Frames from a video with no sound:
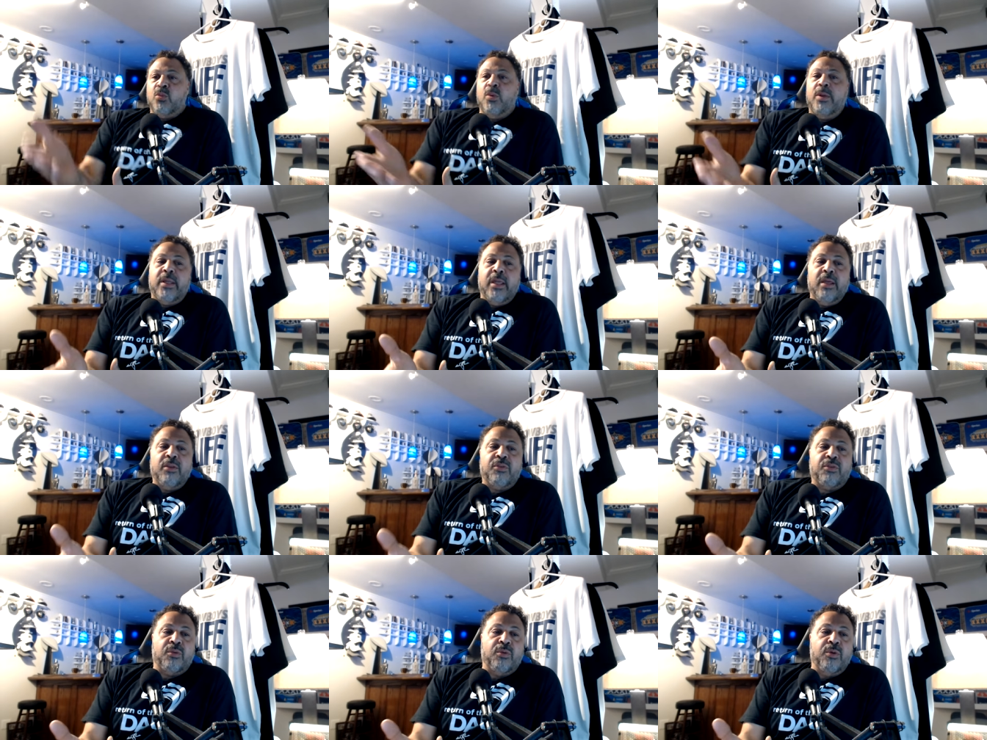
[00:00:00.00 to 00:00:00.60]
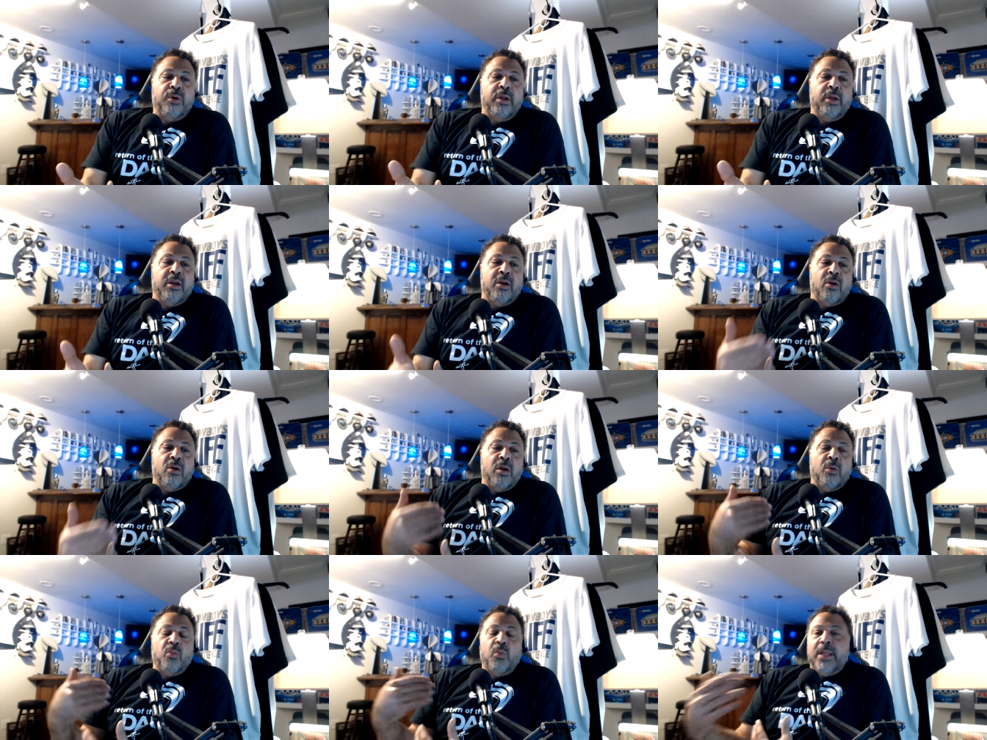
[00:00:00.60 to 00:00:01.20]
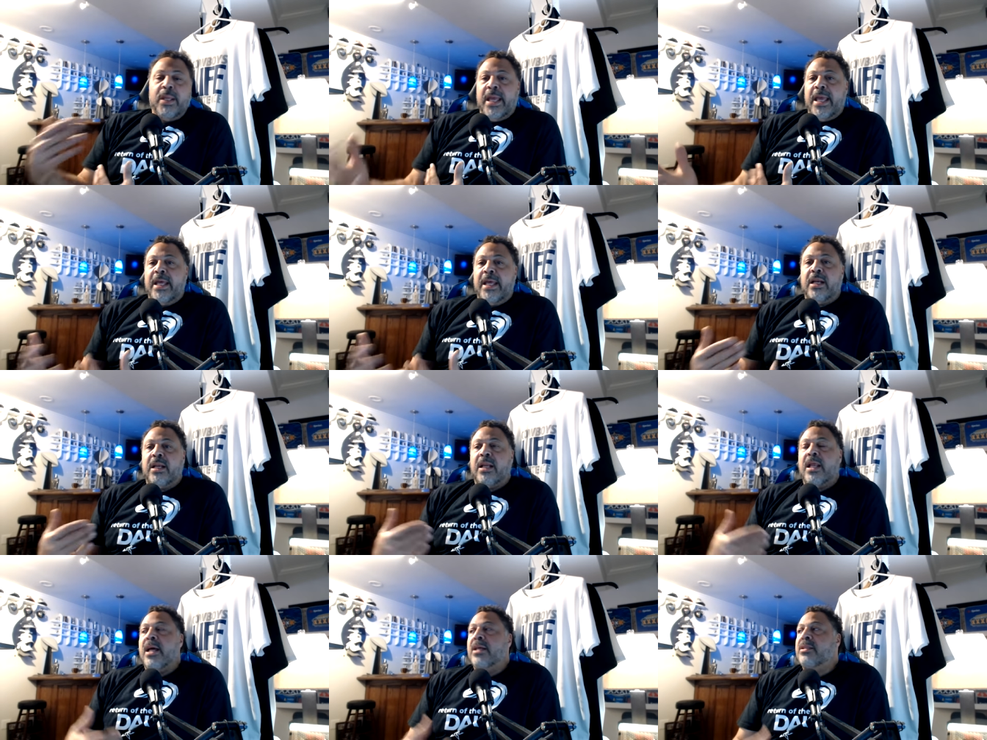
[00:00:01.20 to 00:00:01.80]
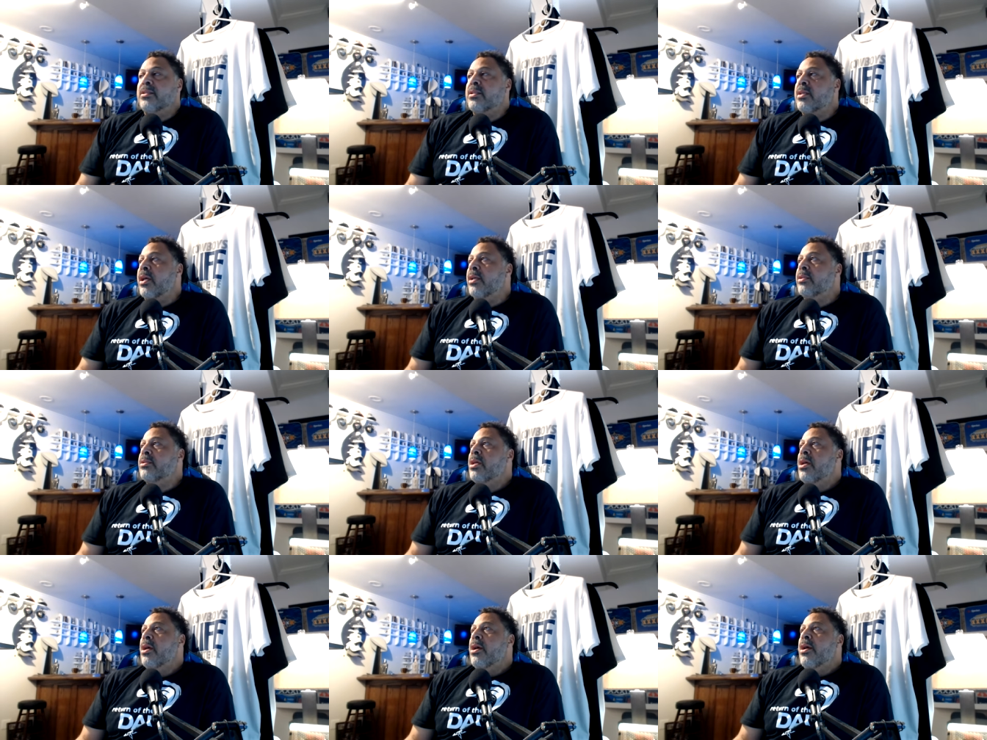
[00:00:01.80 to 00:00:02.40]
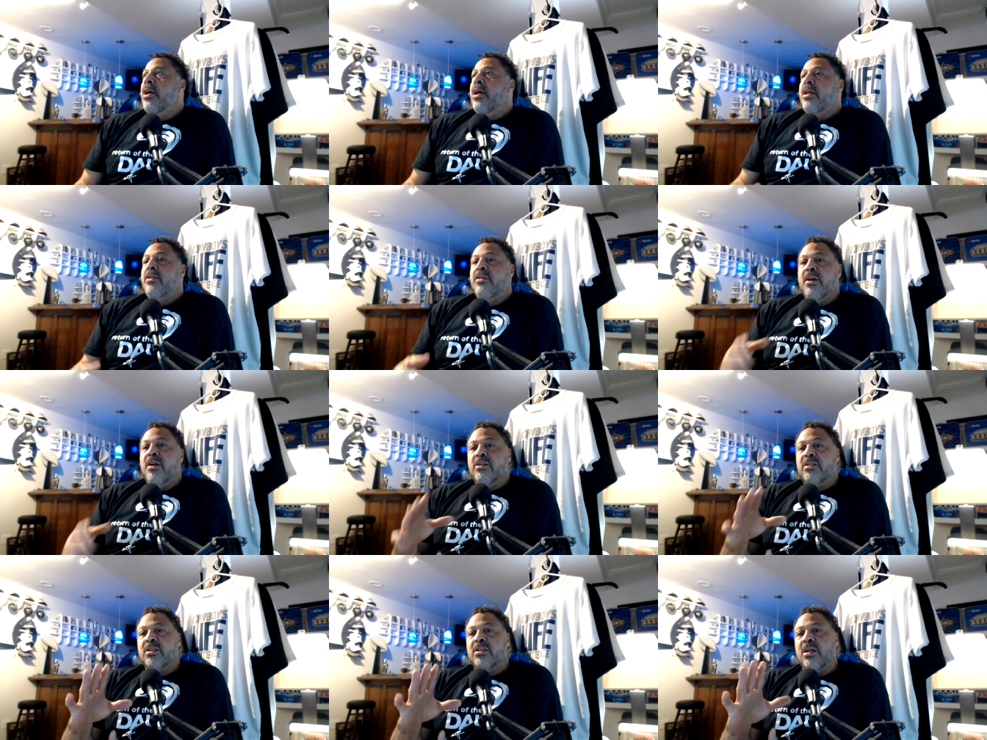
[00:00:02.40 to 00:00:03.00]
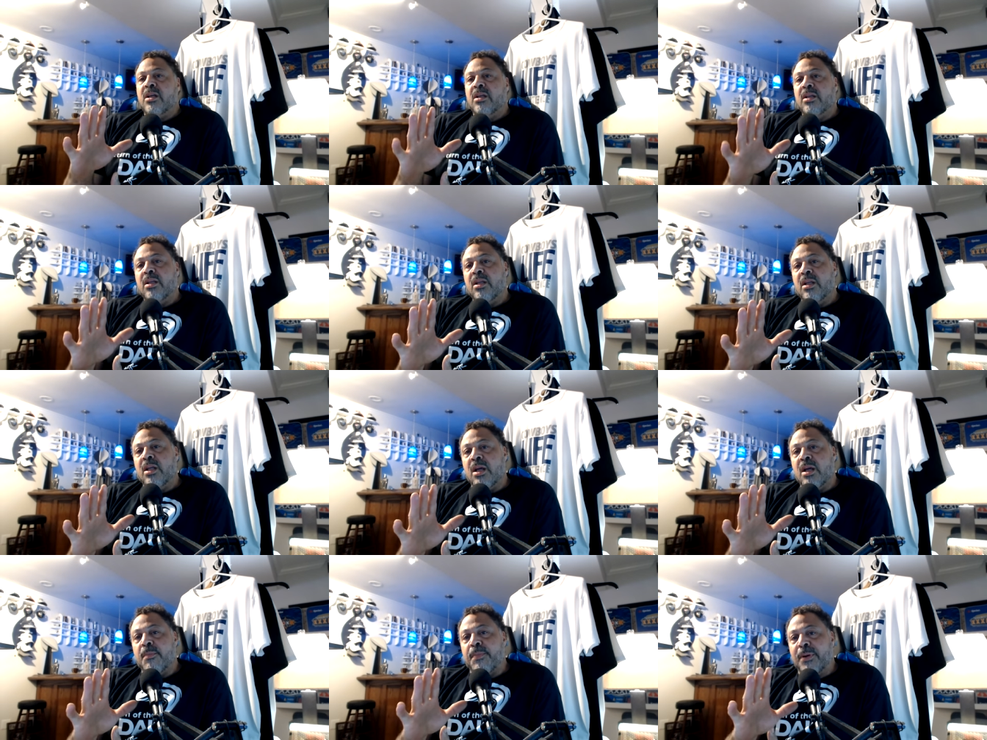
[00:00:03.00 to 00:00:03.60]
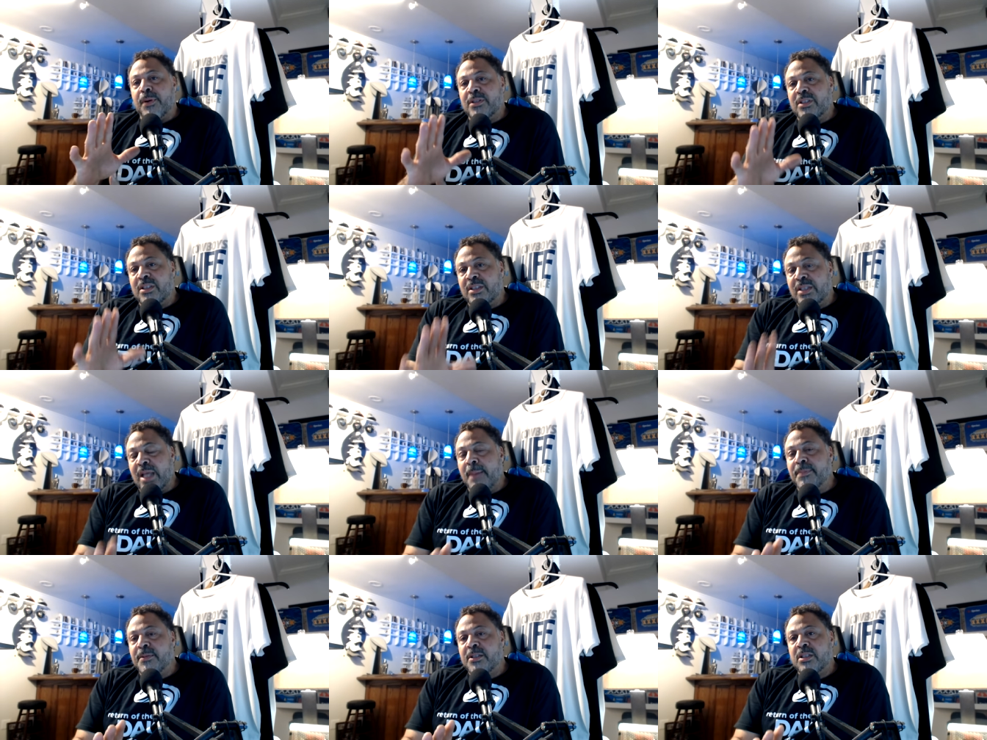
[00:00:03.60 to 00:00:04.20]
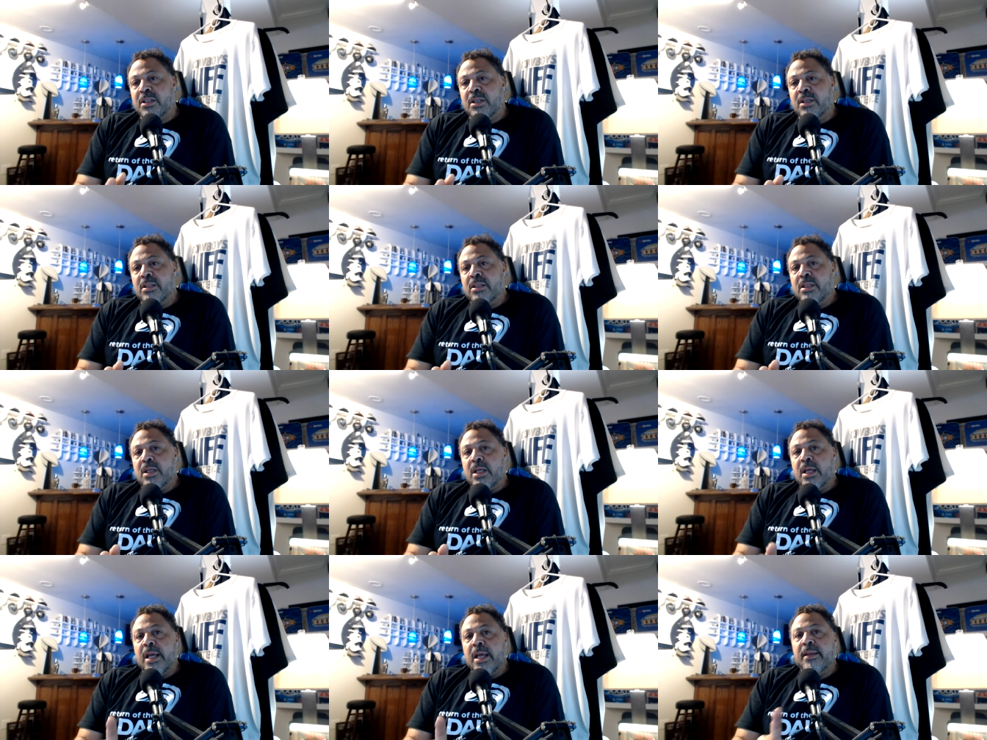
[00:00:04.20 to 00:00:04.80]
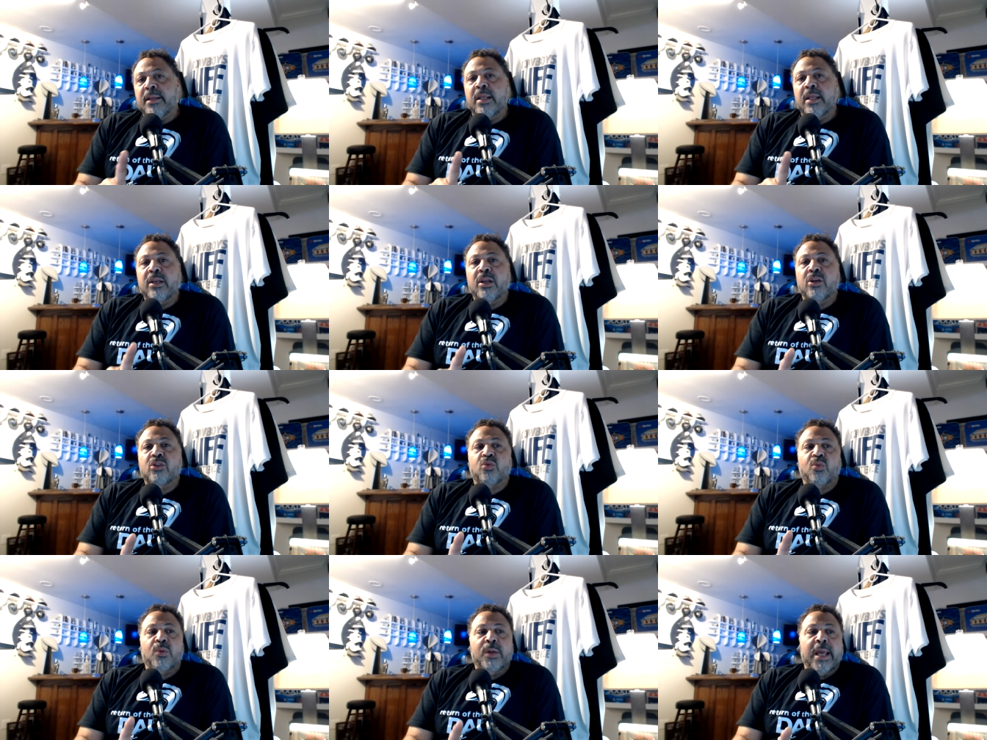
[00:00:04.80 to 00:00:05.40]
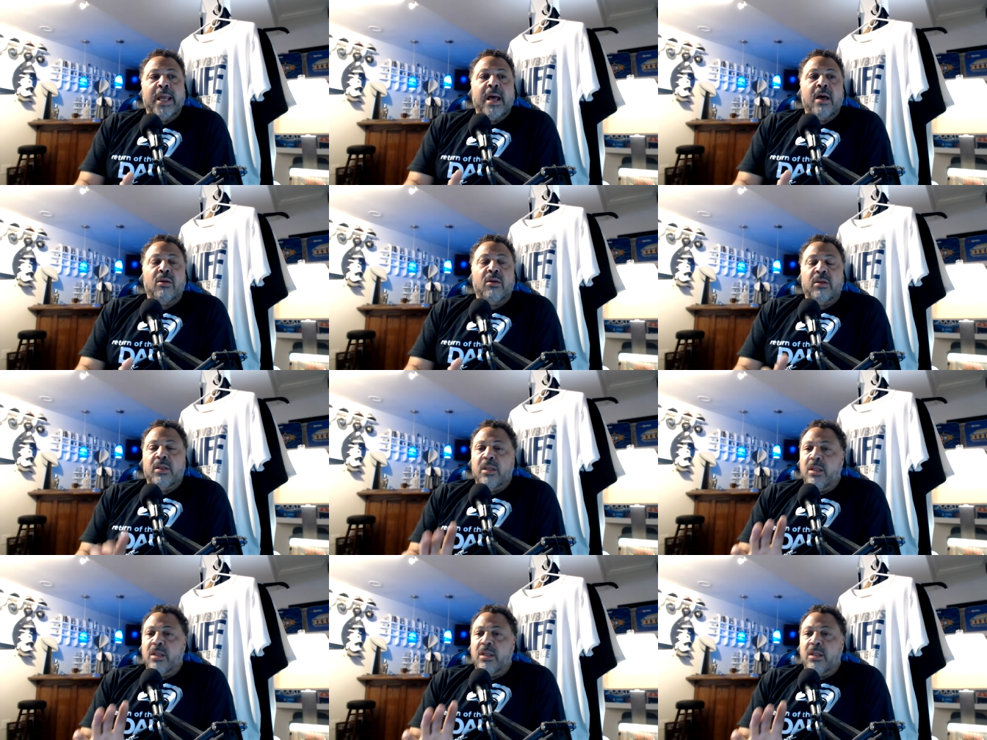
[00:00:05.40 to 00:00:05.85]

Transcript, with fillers: we get through here and we analyze things, there's perception and then there's reality.